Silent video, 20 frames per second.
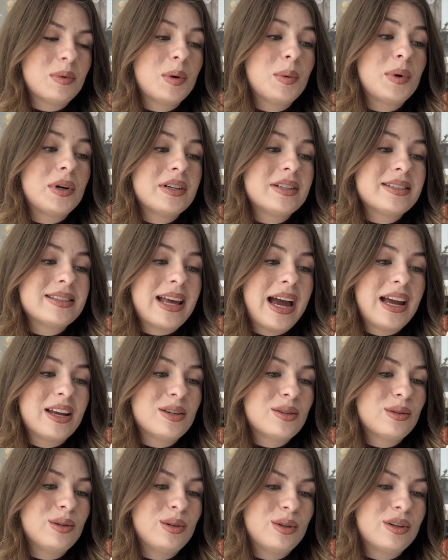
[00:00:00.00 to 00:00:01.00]
we were designed
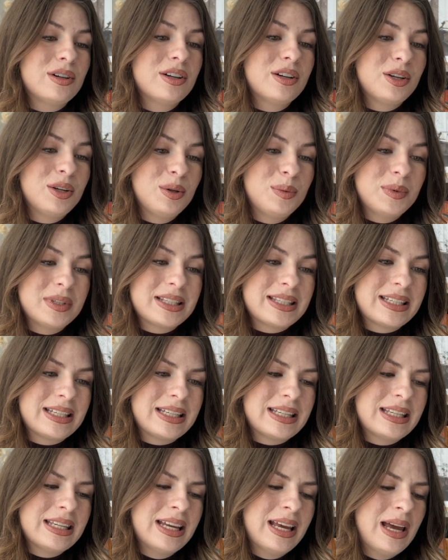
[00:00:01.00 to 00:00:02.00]
to lure humans
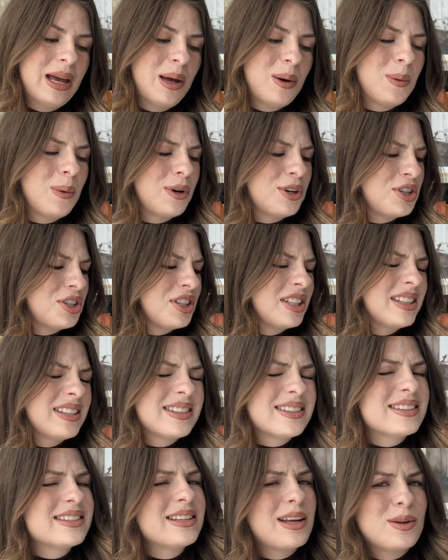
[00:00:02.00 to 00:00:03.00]
in, which
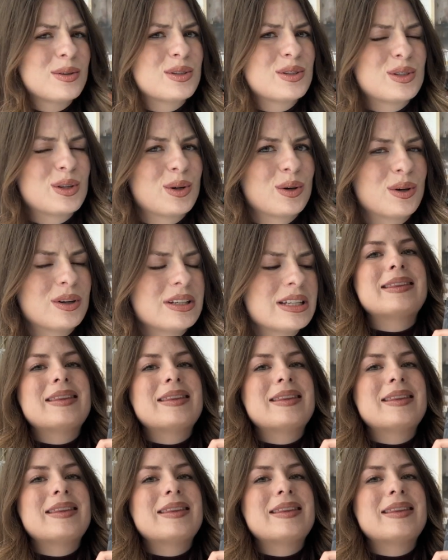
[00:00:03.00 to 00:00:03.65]
just sounds so good.